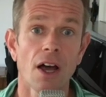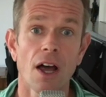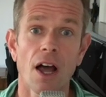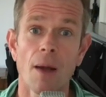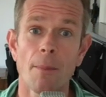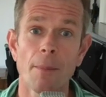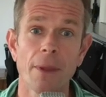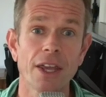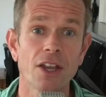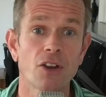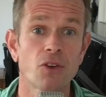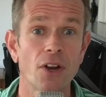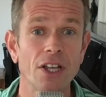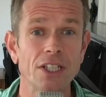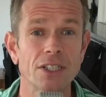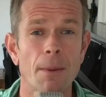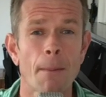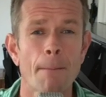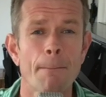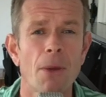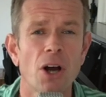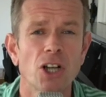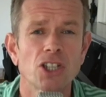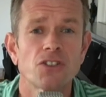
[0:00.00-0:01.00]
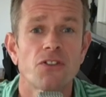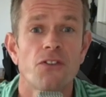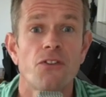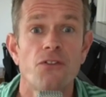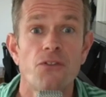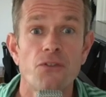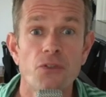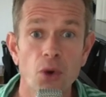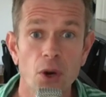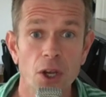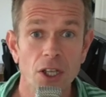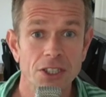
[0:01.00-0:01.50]
it creates a much
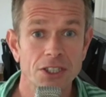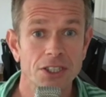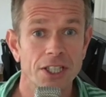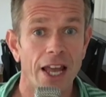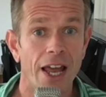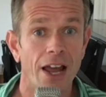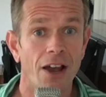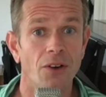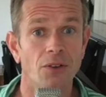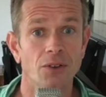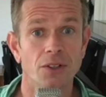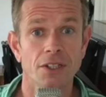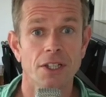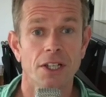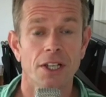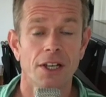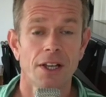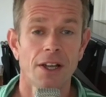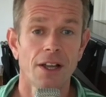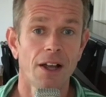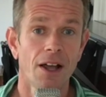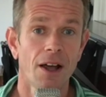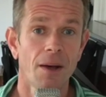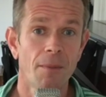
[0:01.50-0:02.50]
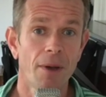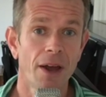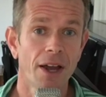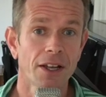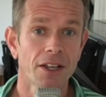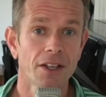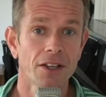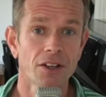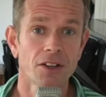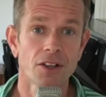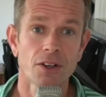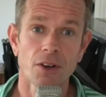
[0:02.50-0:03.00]
fuller sound and
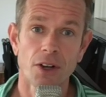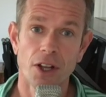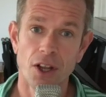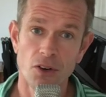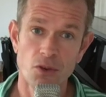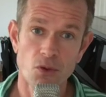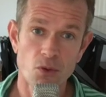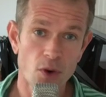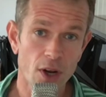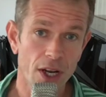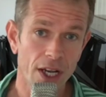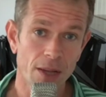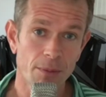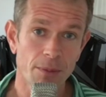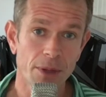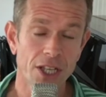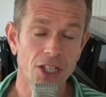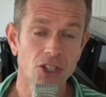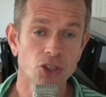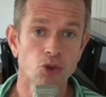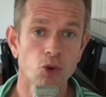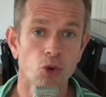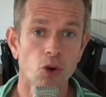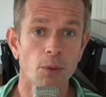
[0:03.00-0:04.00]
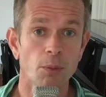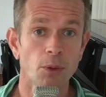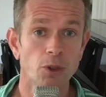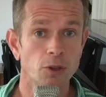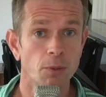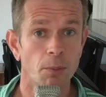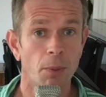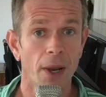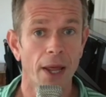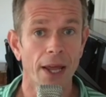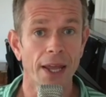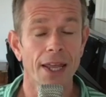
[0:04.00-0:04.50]
can really be enjoyable to
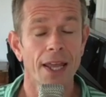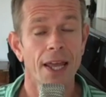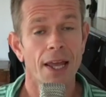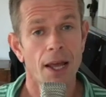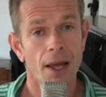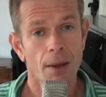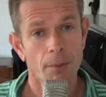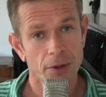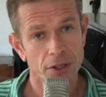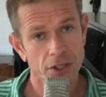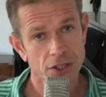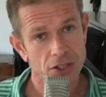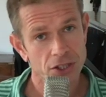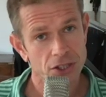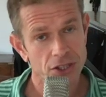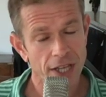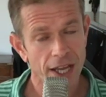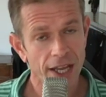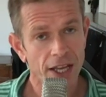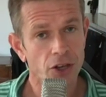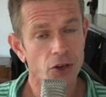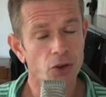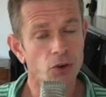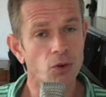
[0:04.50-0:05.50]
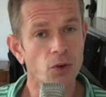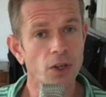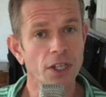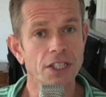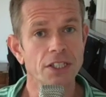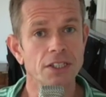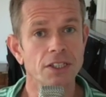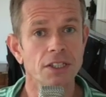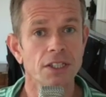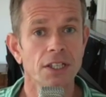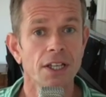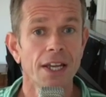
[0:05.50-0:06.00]
play. But the second
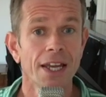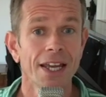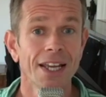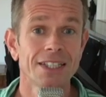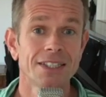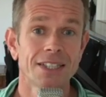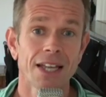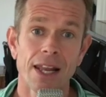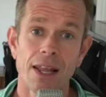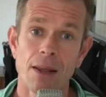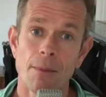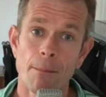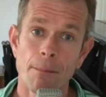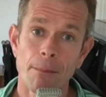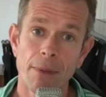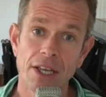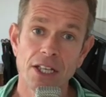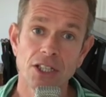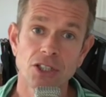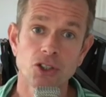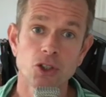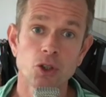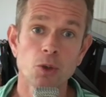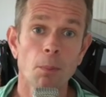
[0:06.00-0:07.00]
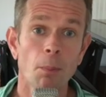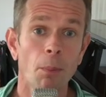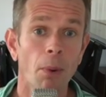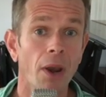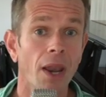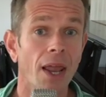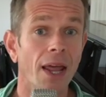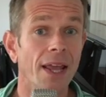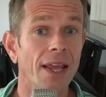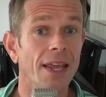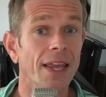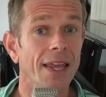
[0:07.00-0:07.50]
reason is that it makes you
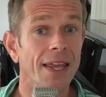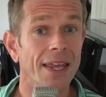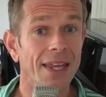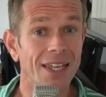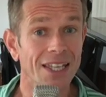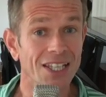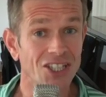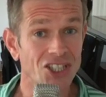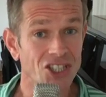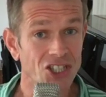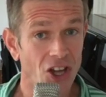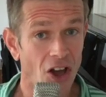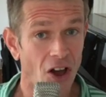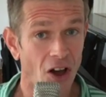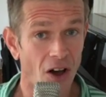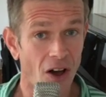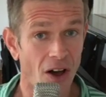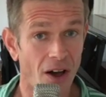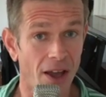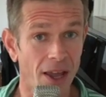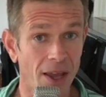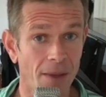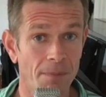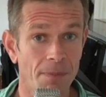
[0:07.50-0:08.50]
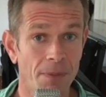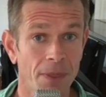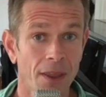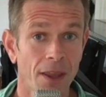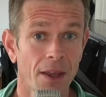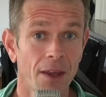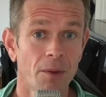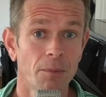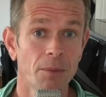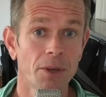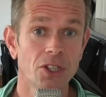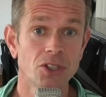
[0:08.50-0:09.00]
play in time
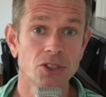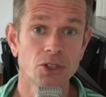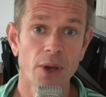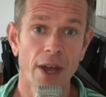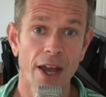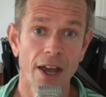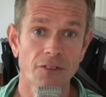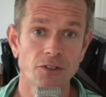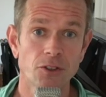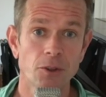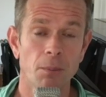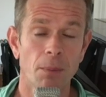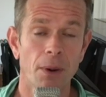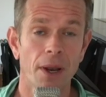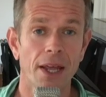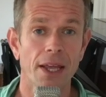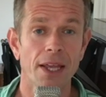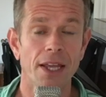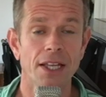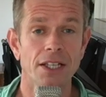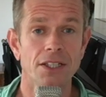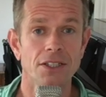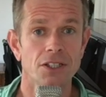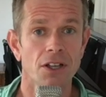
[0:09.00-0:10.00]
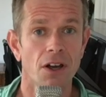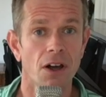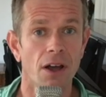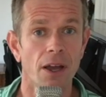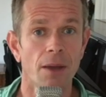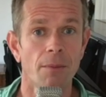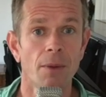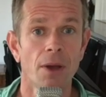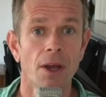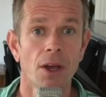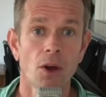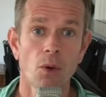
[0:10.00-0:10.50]
because you have to play in
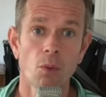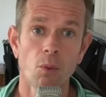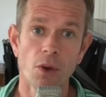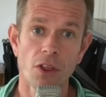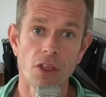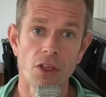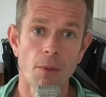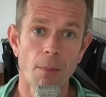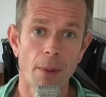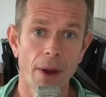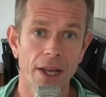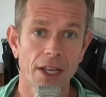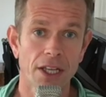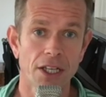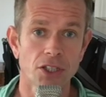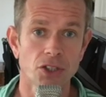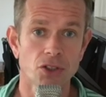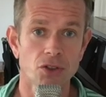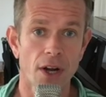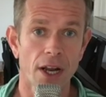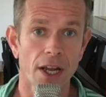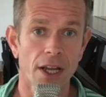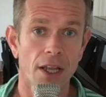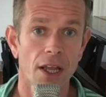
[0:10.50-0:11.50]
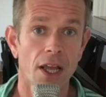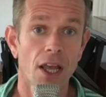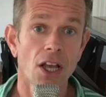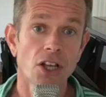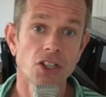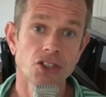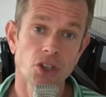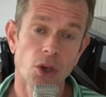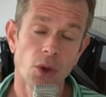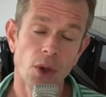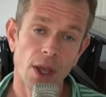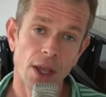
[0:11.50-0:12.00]
time with the backing track.
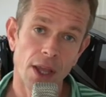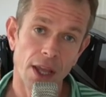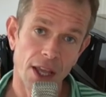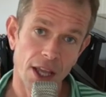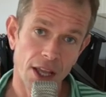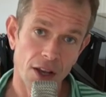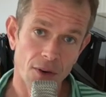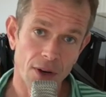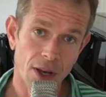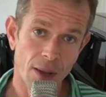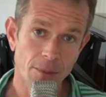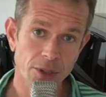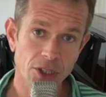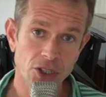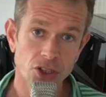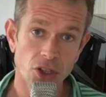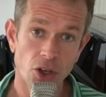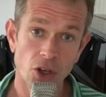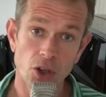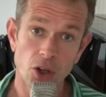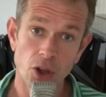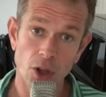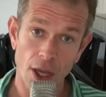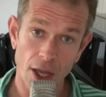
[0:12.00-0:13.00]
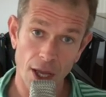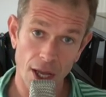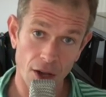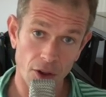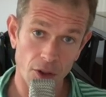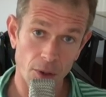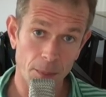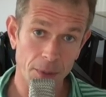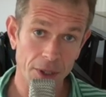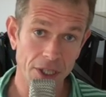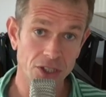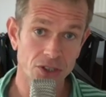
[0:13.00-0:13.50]
So here, let me show you how
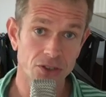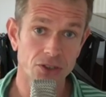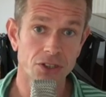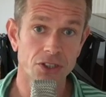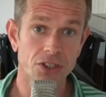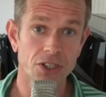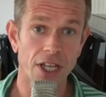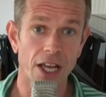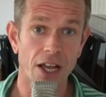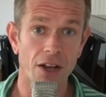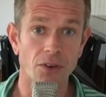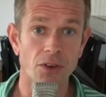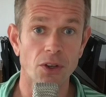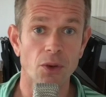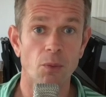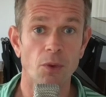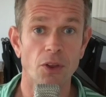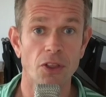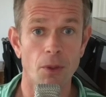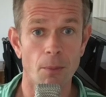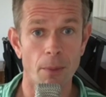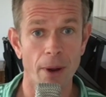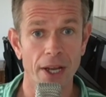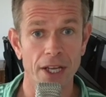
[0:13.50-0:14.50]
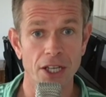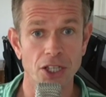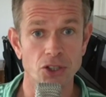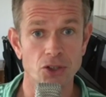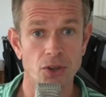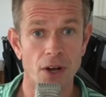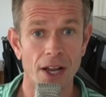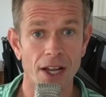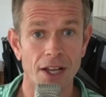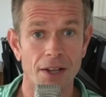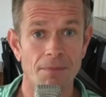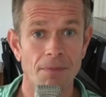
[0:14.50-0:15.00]
the piece should sound with the backing
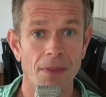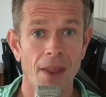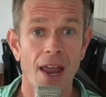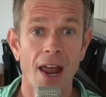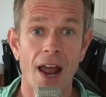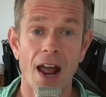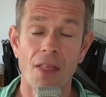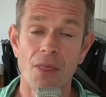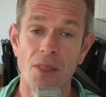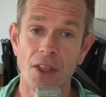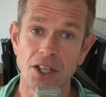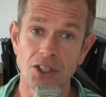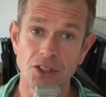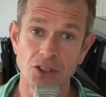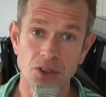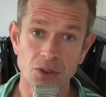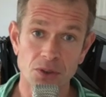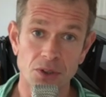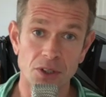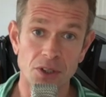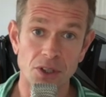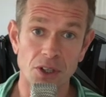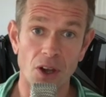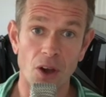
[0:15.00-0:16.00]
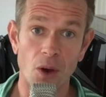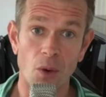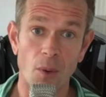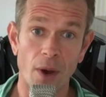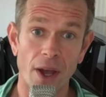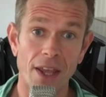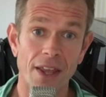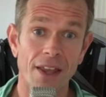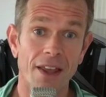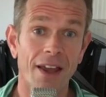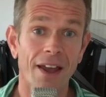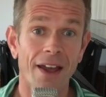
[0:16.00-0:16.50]
track, and then you can go
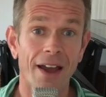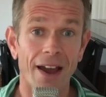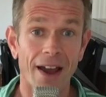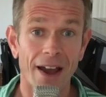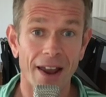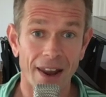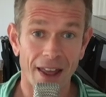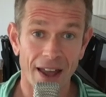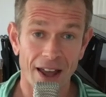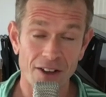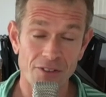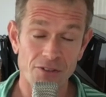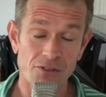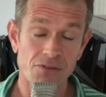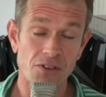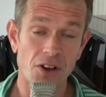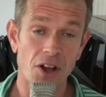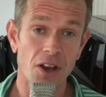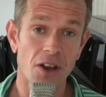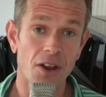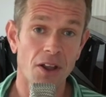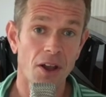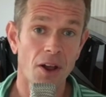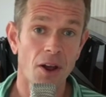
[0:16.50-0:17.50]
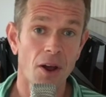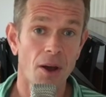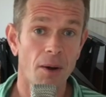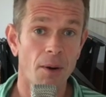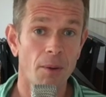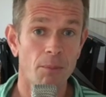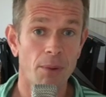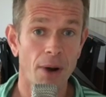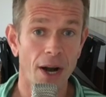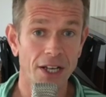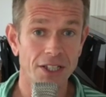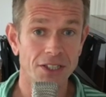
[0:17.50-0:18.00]
away and have fun
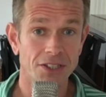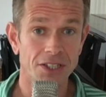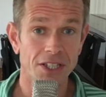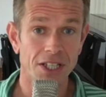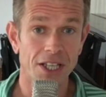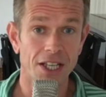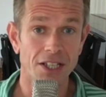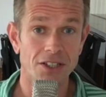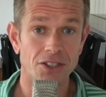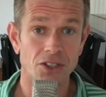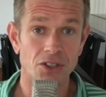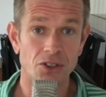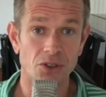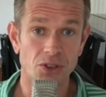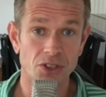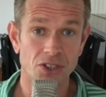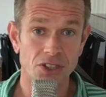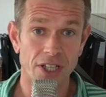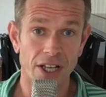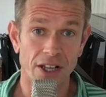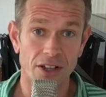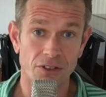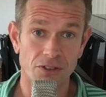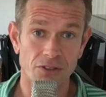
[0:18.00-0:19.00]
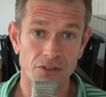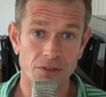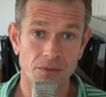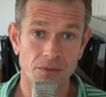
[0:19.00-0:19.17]
practicing it yourself.